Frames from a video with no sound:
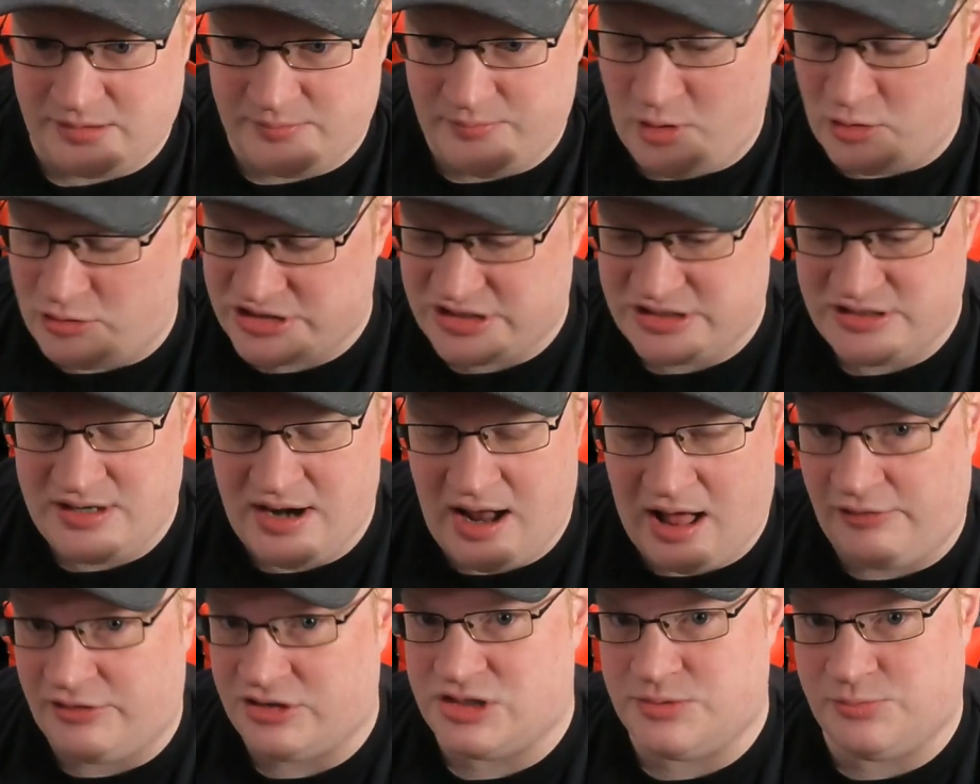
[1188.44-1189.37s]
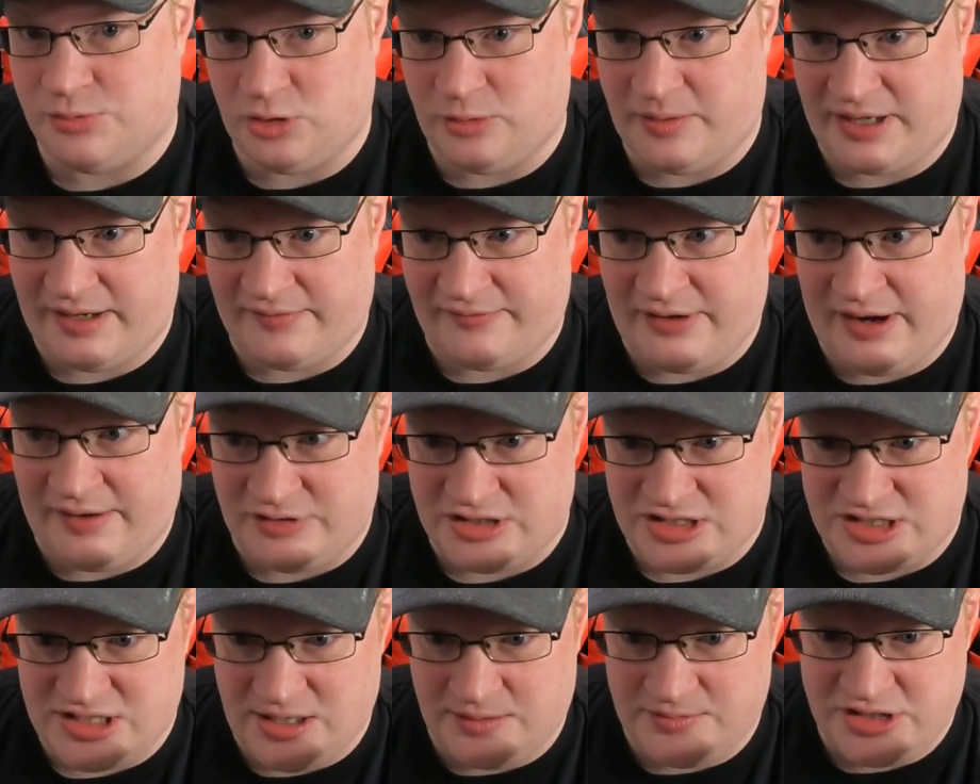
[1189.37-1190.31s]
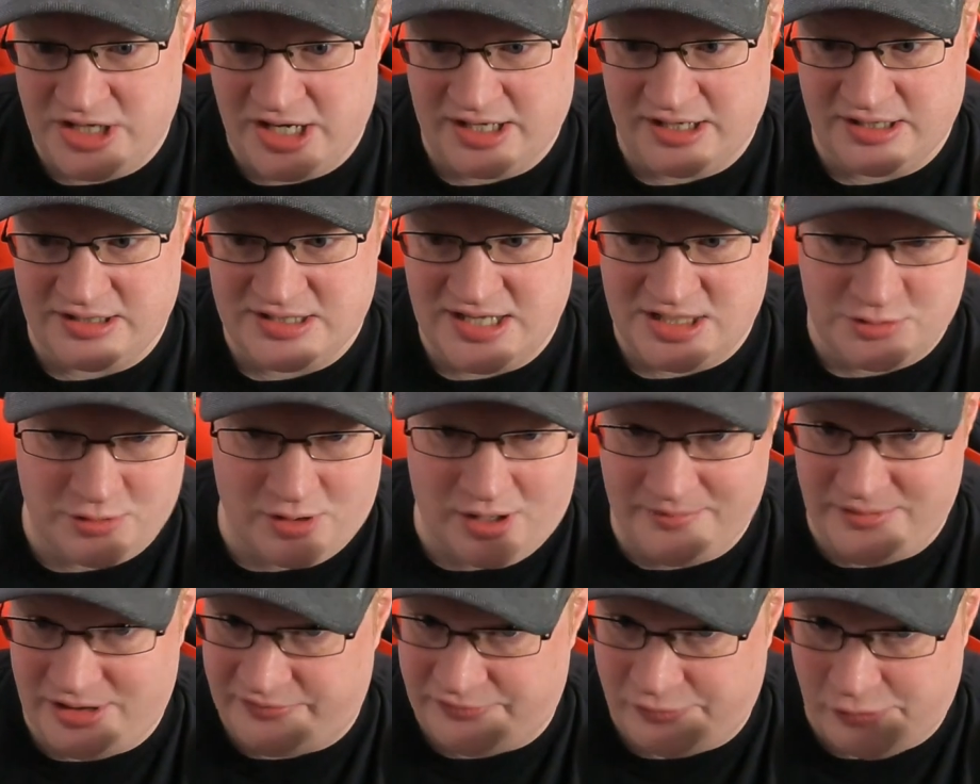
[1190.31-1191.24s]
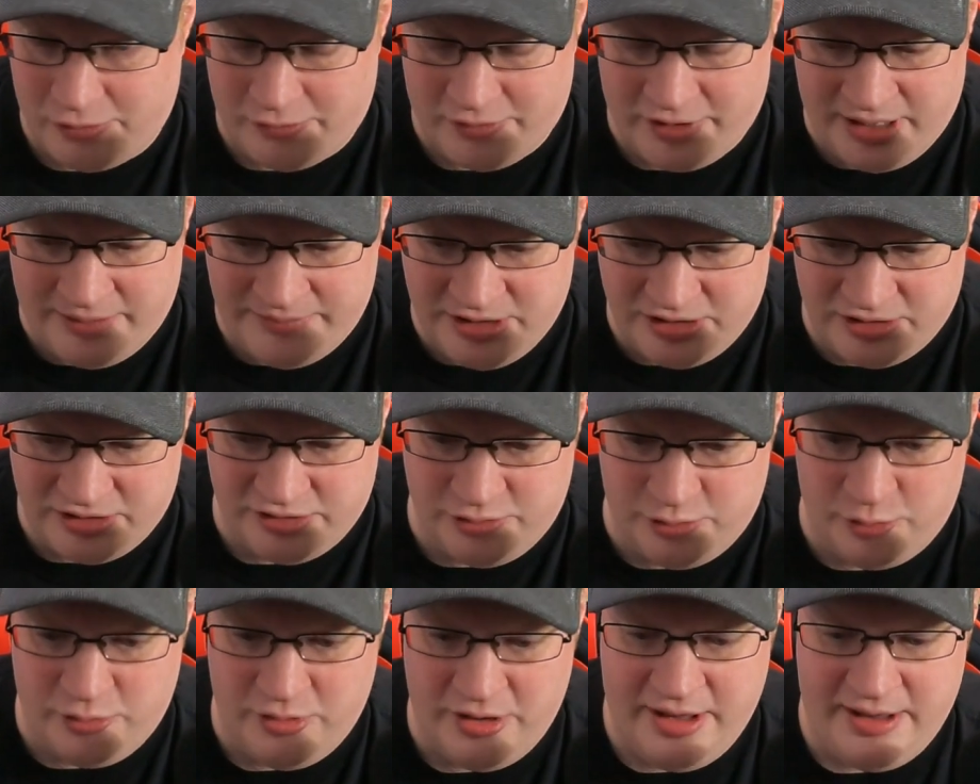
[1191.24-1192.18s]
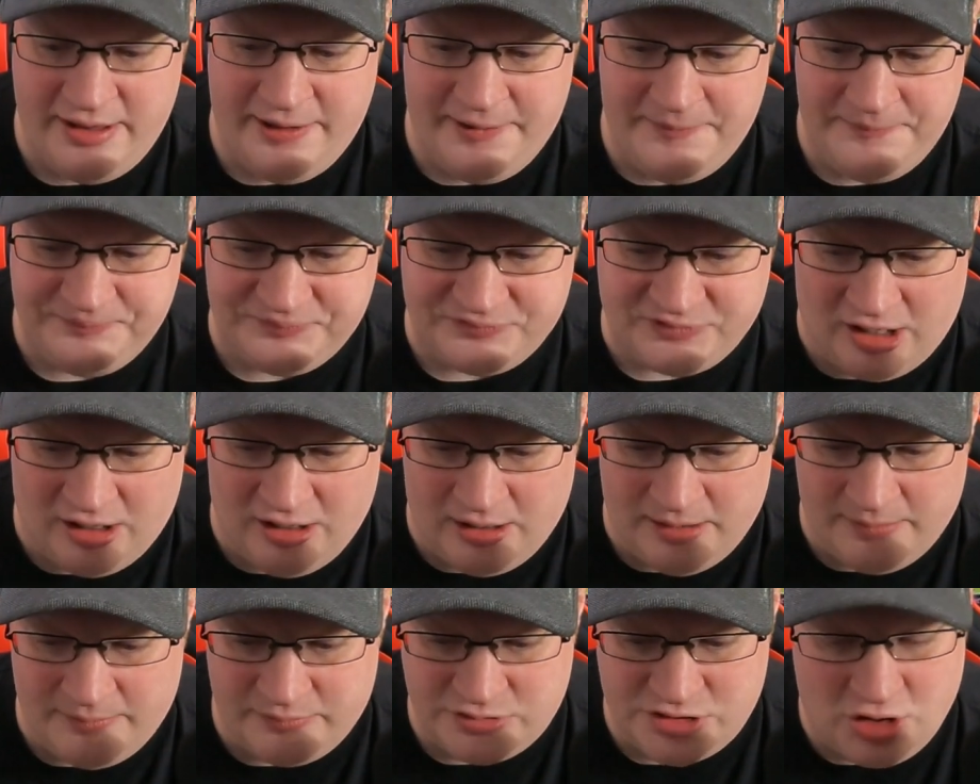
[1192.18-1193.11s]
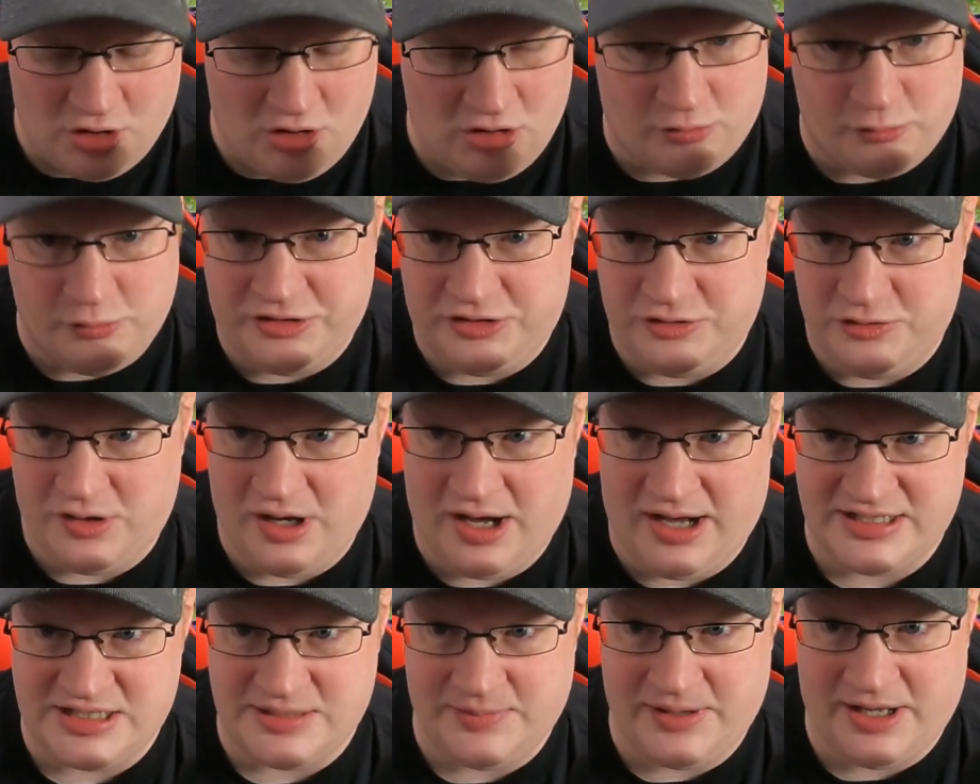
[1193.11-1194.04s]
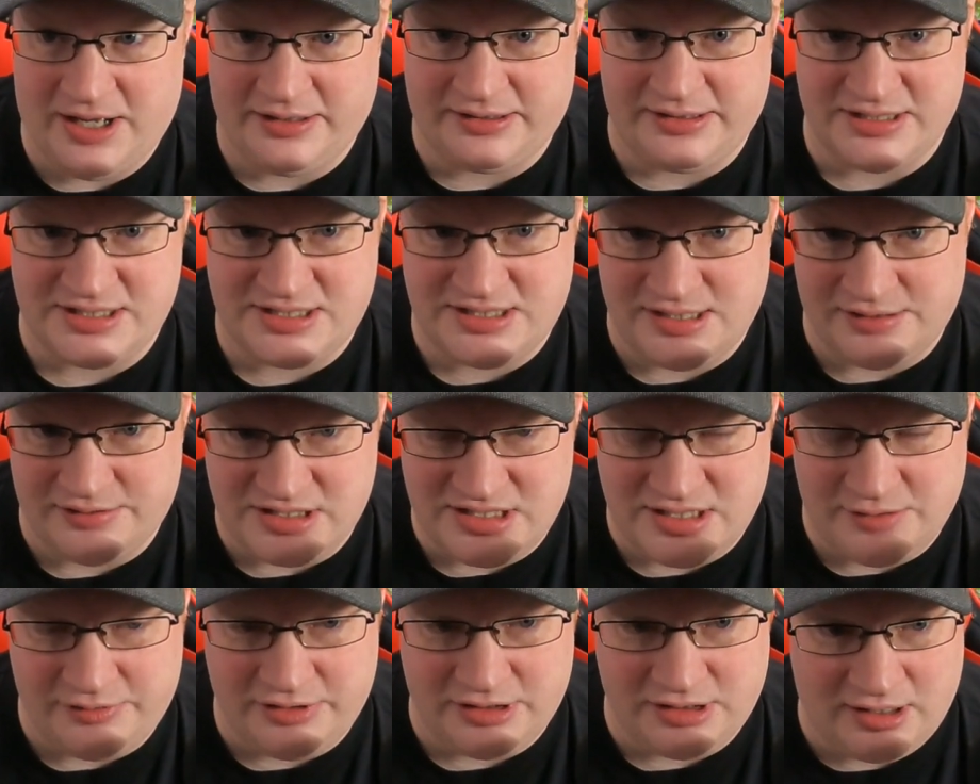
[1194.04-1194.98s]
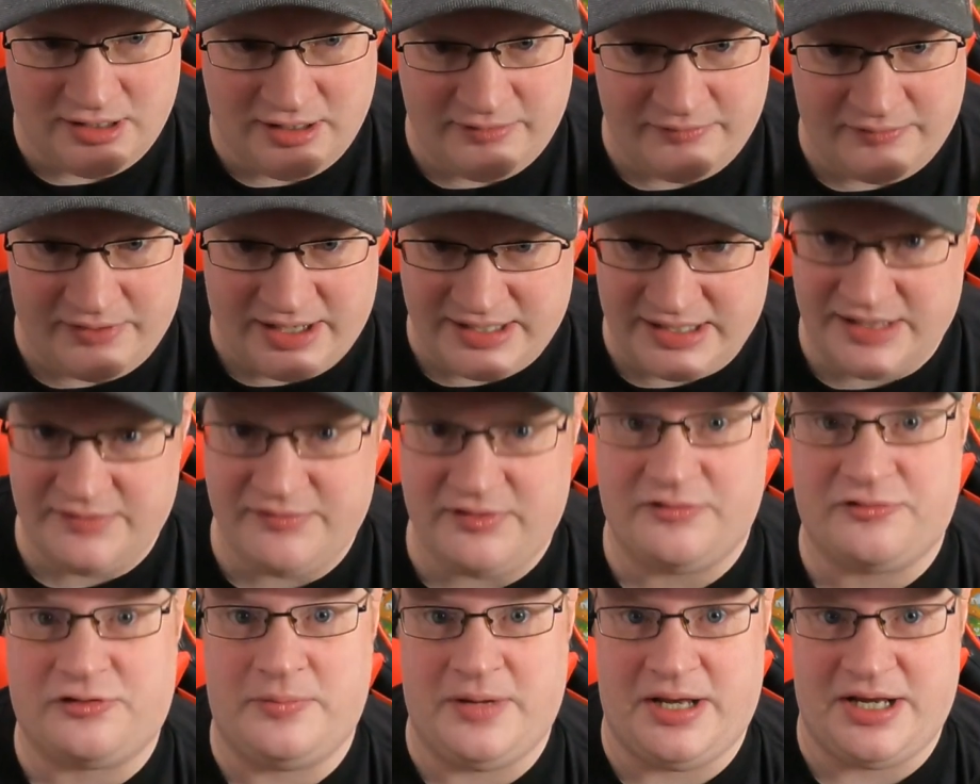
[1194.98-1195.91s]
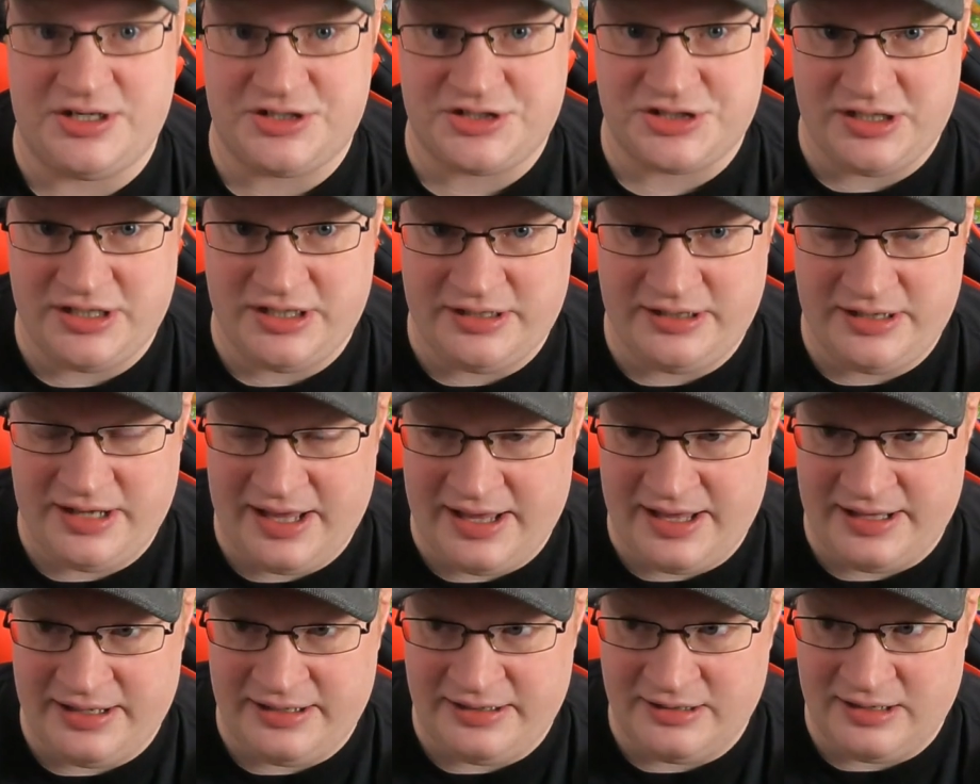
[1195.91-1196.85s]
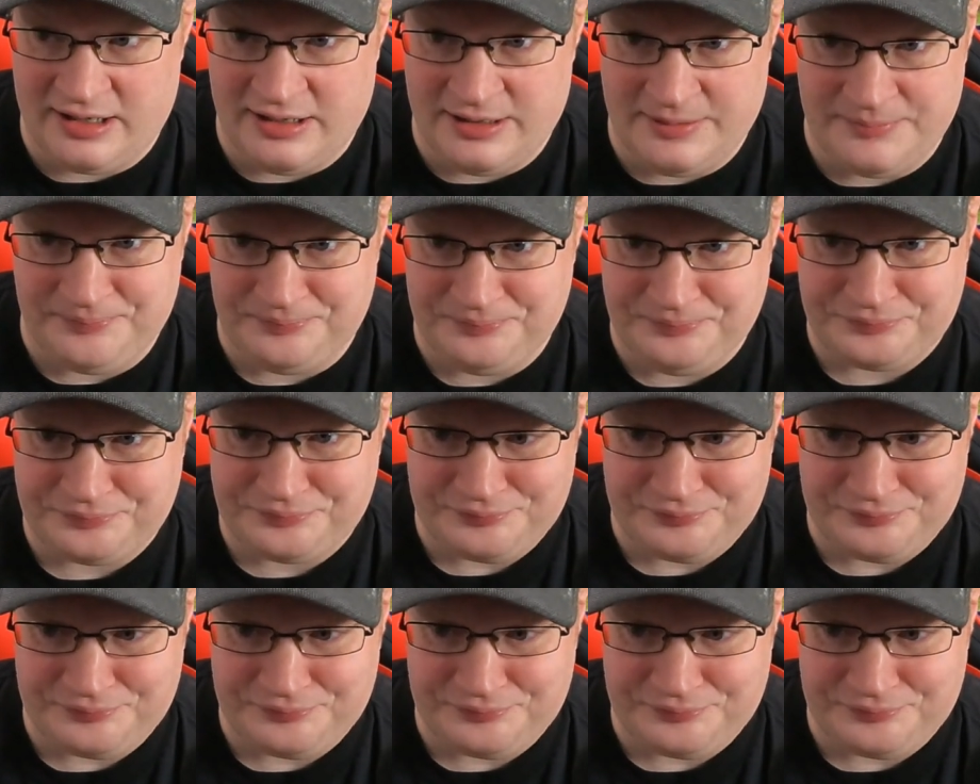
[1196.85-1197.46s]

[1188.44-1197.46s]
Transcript: most knowledgeable about every subject, because that's what I'm here for, right? I'm here to um, talk with you guys about this series that we love and give information and um,